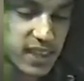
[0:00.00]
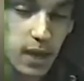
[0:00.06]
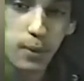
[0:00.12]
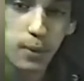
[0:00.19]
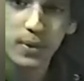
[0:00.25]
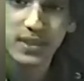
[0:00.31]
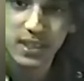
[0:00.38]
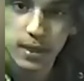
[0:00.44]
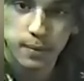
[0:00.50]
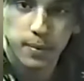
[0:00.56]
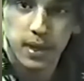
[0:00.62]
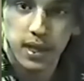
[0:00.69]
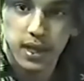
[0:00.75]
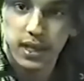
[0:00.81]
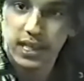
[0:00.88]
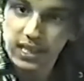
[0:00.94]
say, that was him,
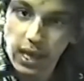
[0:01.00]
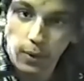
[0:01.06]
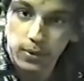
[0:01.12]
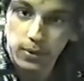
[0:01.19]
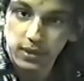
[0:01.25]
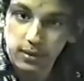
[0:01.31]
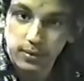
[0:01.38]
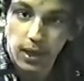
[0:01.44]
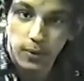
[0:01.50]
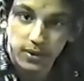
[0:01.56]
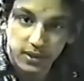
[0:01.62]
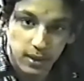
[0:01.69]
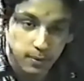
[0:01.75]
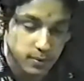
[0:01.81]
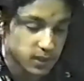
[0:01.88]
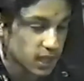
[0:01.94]
that was him, that
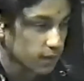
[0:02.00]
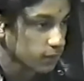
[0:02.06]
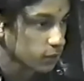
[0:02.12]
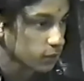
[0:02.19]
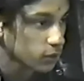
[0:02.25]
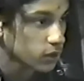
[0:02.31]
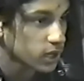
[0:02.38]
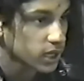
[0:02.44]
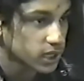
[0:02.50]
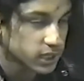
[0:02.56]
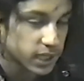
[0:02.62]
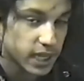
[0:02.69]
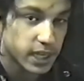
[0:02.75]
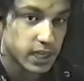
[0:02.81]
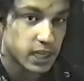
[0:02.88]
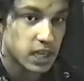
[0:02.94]
was him. Never
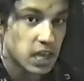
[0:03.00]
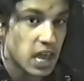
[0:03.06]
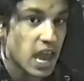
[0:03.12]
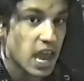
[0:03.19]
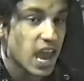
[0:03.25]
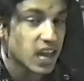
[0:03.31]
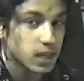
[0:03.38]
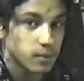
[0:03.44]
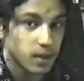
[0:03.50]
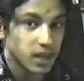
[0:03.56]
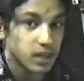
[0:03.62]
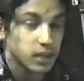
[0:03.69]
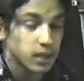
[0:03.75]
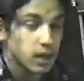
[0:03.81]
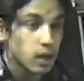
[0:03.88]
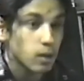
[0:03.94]
let
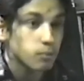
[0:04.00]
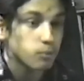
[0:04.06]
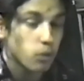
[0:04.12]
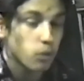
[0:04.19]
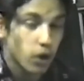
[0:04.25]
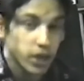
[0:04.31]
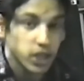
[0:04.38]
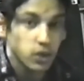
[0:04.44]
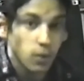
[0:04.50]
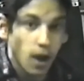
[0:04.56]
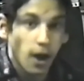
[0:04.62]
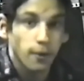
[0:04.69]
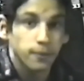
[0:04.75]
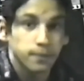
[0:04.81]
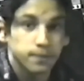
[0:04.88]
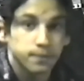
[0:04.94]
anybody point you
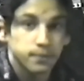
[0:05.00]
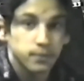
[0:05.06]
out,